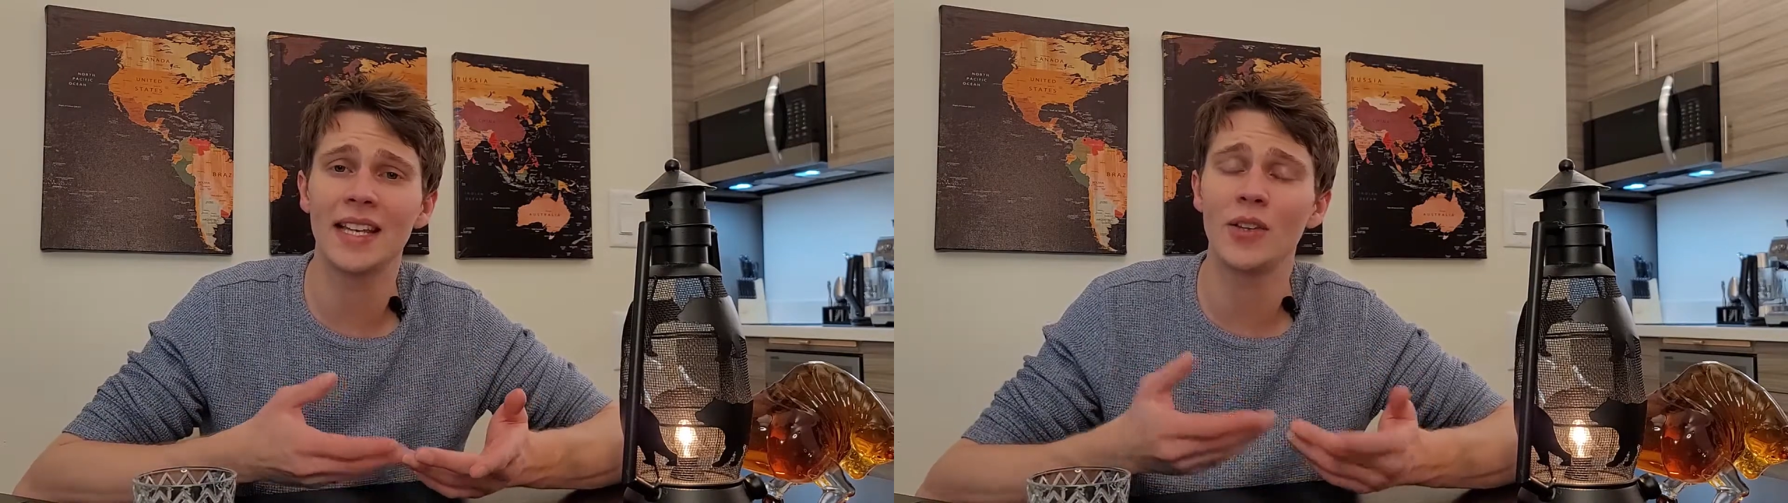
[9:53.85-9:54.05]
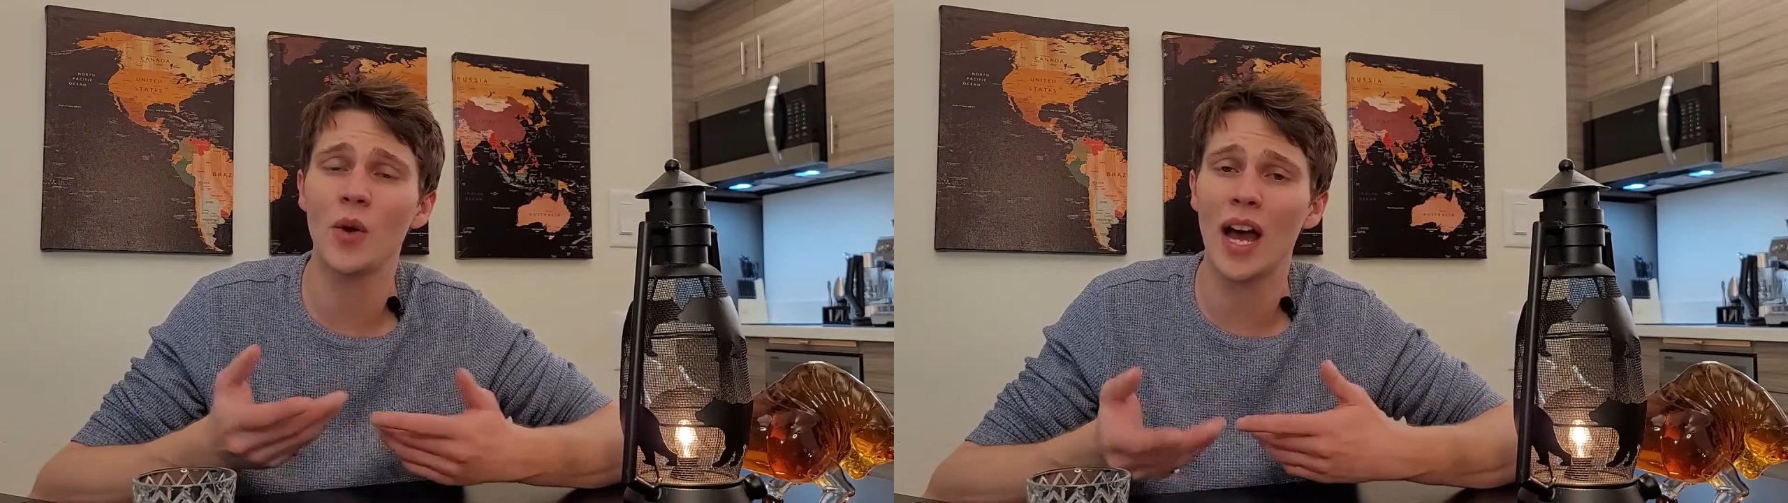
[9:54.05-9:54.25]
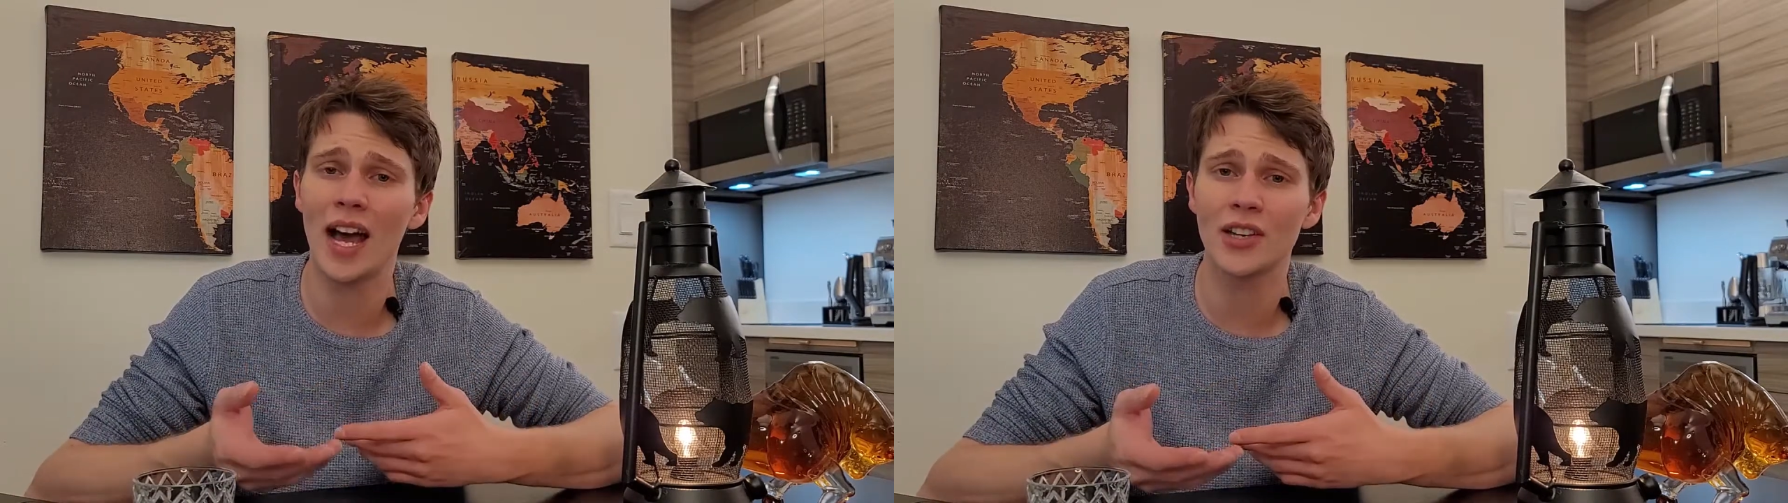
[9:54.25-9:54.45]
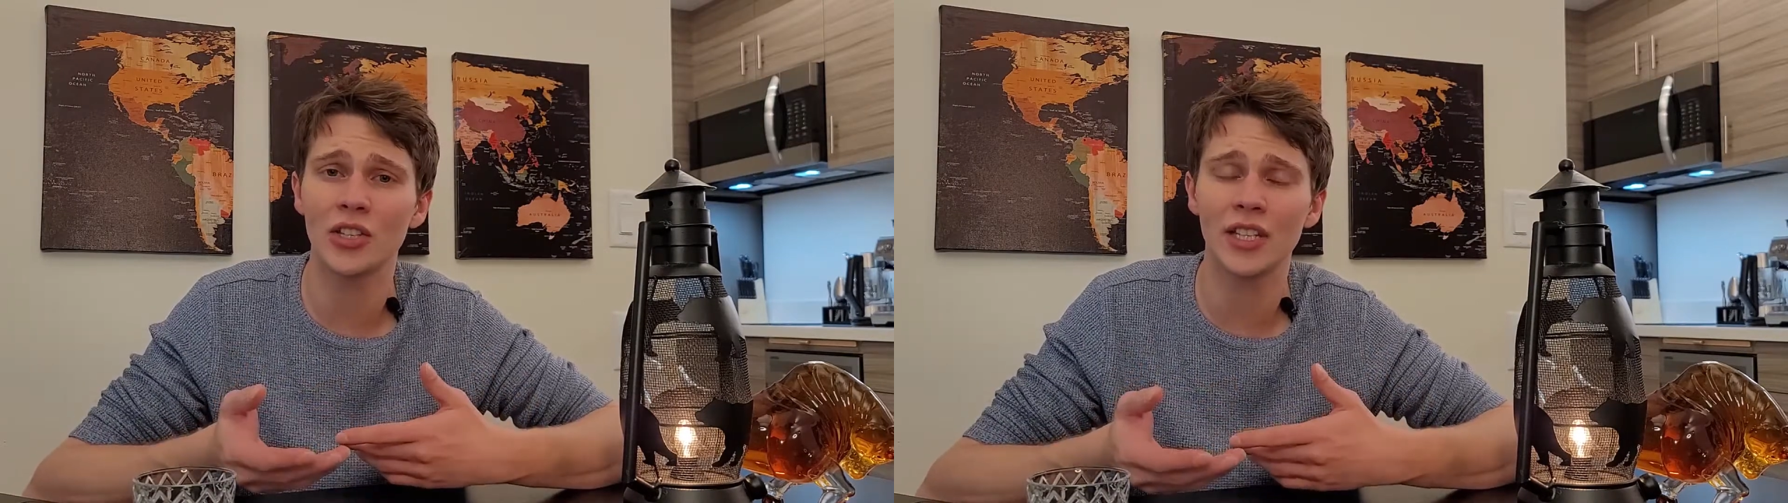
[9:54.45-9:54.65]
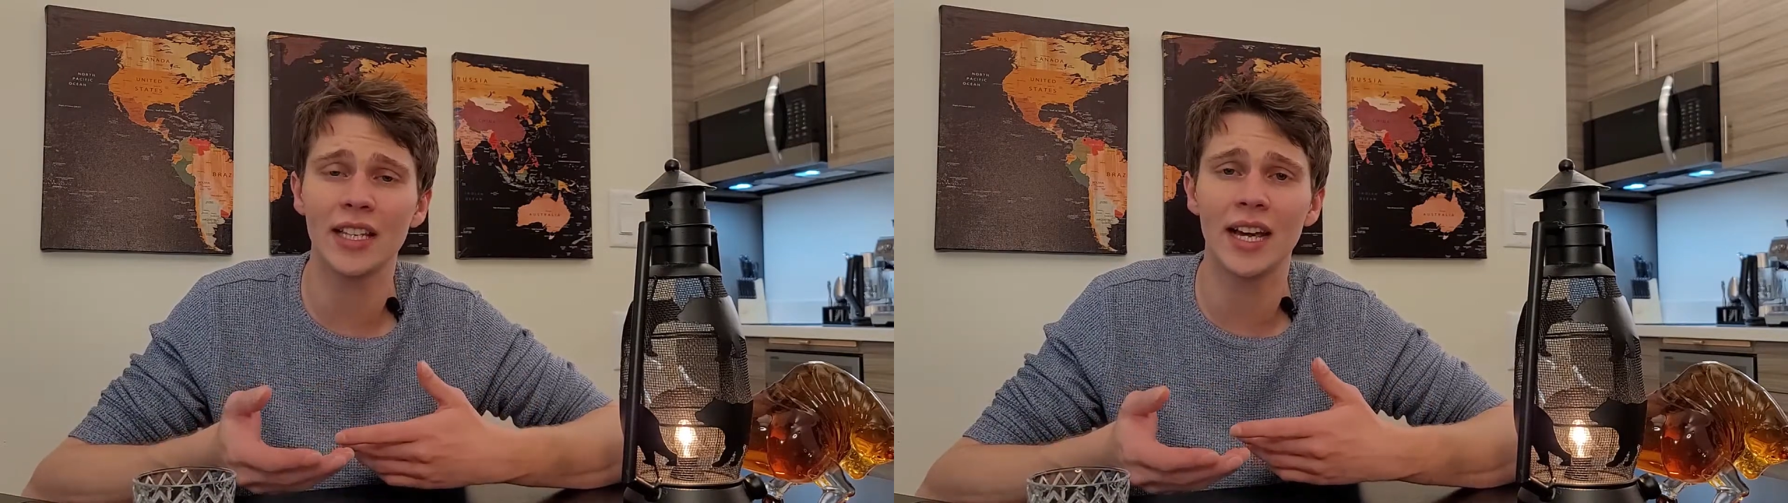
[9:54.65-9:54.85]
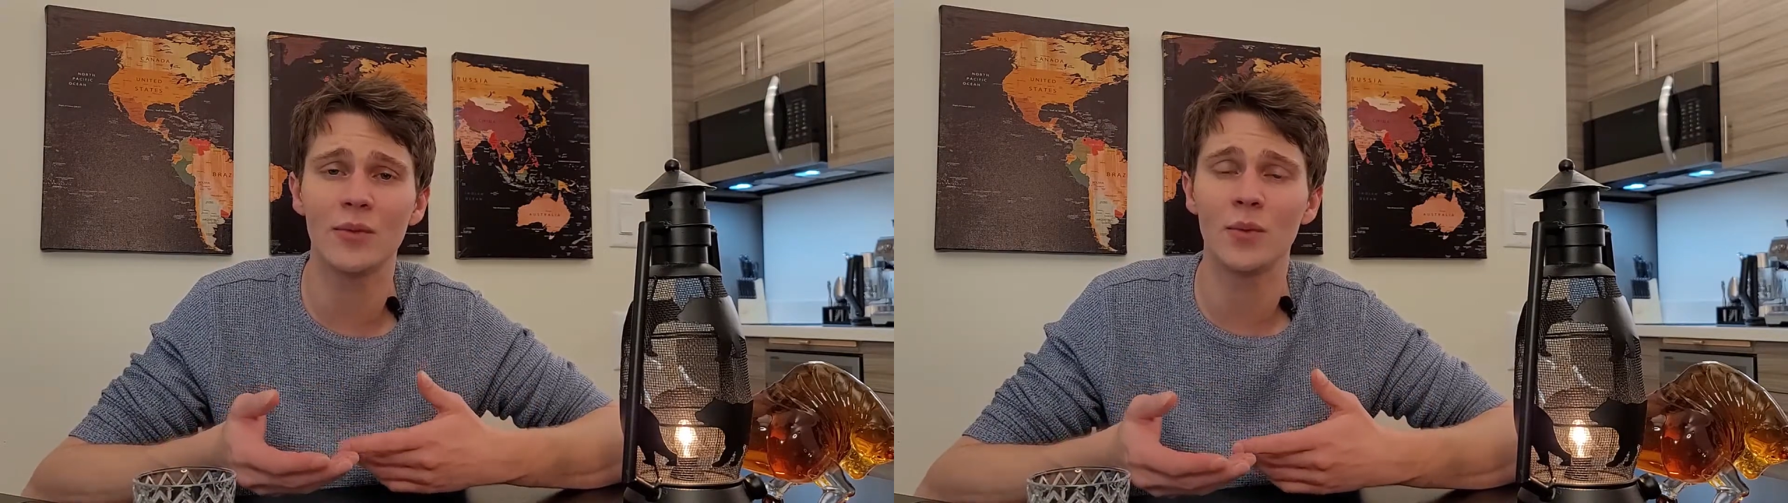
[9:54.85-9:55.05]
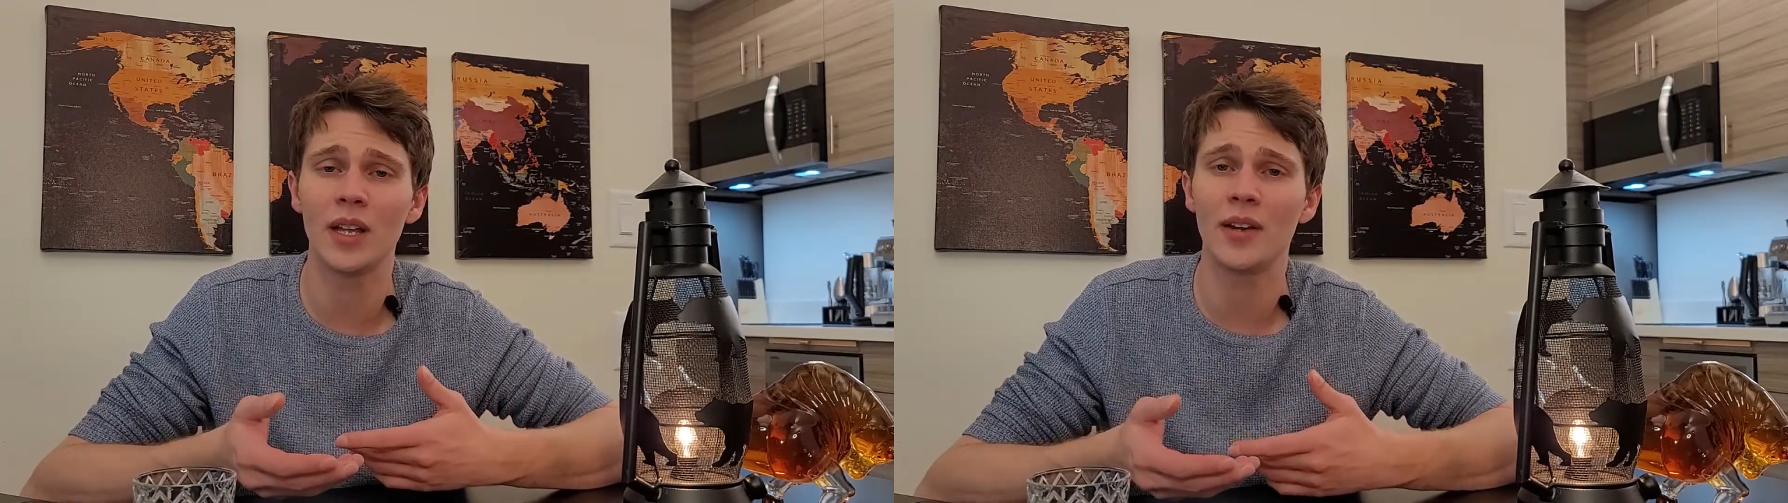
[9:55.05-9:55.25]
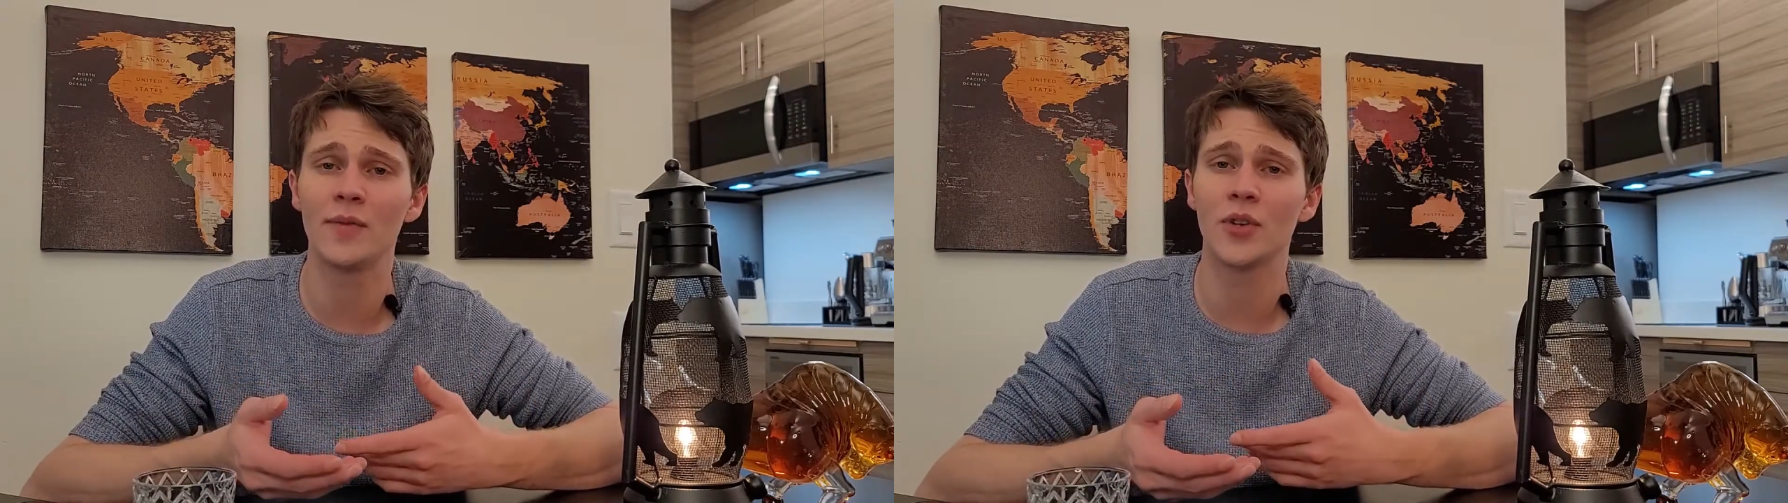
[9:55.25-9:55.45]
can you actually get
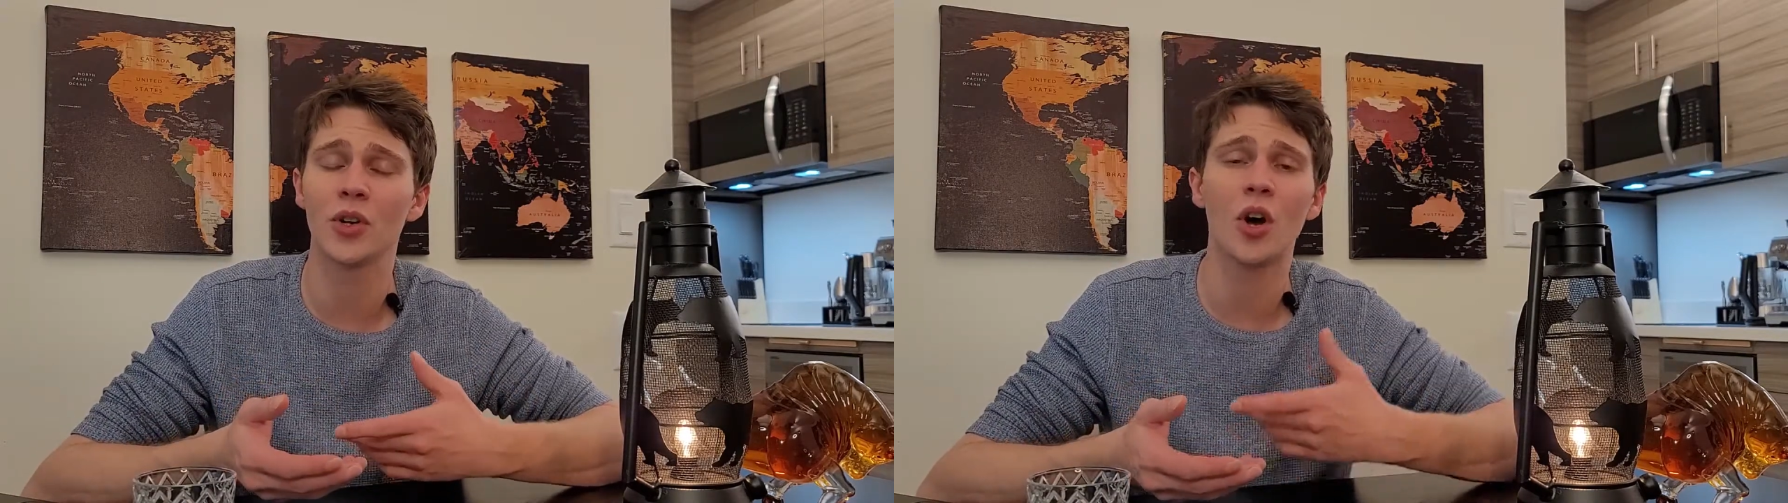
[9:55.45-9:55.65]
rid of your